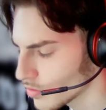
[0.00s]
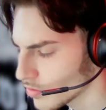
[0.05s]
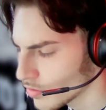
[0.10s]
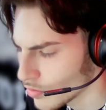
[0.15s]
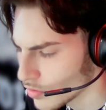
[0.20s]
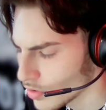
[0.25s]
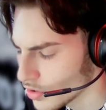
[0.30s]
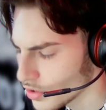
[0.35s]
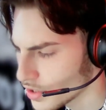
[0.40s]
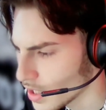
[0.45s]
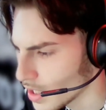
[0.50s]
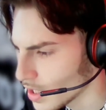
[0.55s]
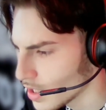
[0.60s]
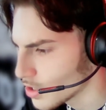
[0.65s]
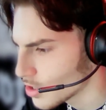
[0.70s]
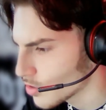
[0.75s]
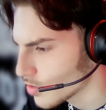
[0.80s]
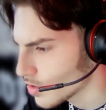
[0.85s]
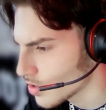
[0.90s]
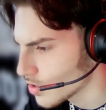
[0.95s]
real estate
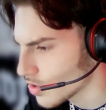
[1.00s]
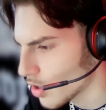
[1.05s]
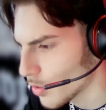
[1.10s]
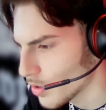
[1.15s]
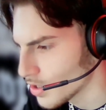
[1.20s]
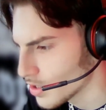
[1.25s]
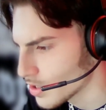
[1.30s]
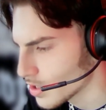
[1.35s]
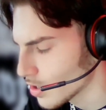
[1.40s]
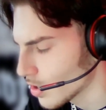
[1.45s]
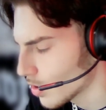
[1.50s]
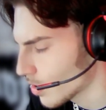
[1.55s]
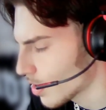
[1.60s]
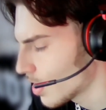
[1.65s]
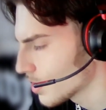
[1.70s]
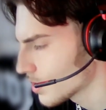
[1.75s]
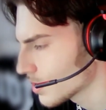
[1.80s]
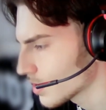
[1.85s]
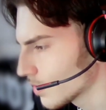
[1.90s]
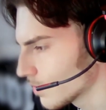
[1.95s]
industry is always,
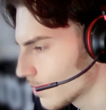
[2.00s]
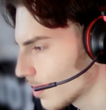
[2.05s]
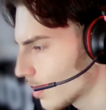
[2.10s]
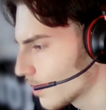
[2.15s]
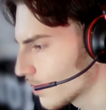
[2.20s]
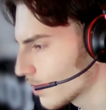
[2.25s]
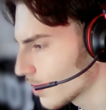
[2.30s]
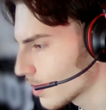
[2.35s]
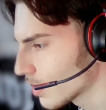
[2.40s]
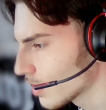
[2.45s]
constantly evolving.